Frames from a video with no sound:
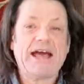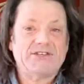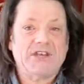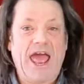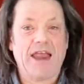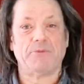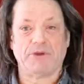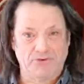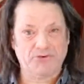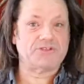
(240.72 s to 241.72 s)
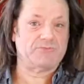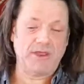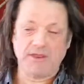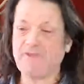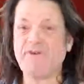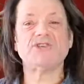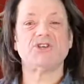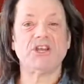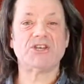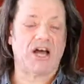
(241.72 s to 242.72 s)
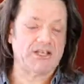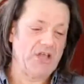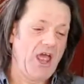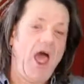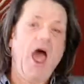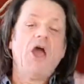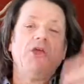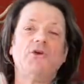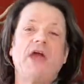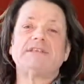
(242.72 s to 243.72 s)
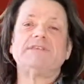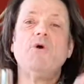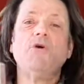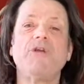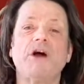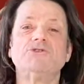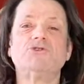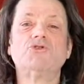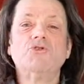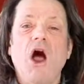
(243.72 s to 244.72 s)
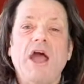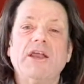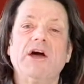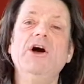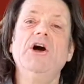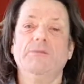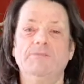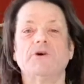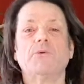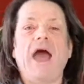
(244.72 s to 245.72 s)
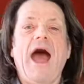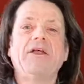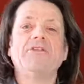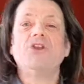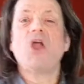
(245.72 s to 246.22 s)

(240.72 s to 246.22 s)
hasn't yet, but trust me, it eventually does, you get some more of those dried herbs that we had on the